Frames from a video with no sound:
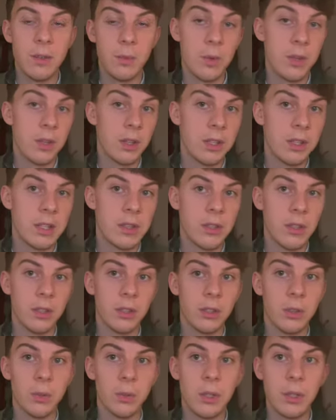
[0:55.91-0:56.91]
with
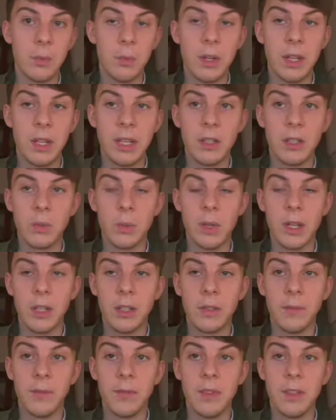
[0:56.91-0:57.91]
Honeysuckle winning as
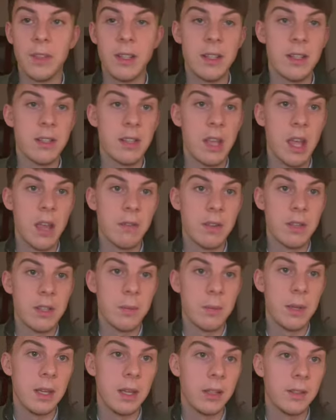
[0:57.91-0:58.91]
well did save us a
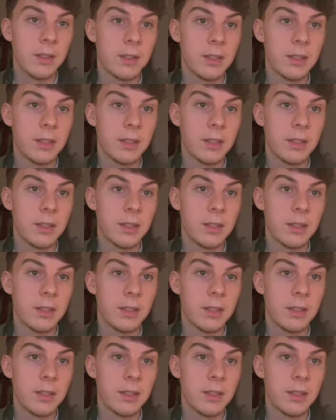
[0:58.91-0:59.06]
bit.